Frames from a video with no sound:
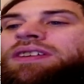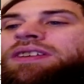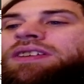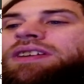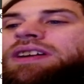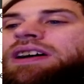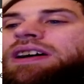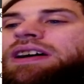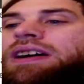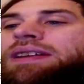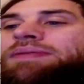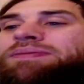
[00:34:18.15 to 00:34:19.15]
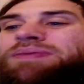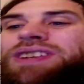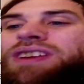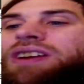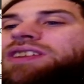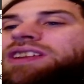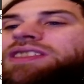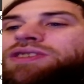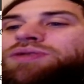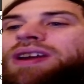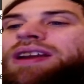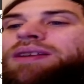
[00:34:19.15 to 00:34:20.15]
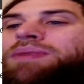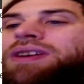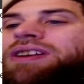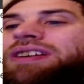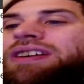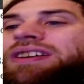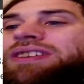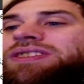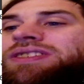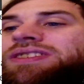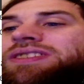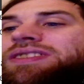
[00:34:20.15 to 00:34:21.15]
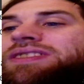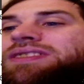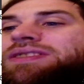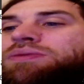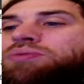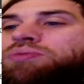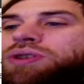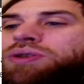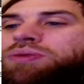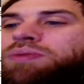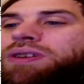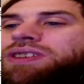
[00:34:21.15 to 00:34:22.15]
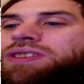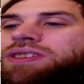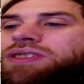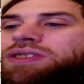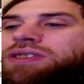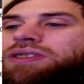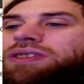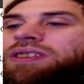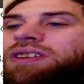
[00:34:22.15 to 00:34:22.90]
We don't need this random curse. What does this do?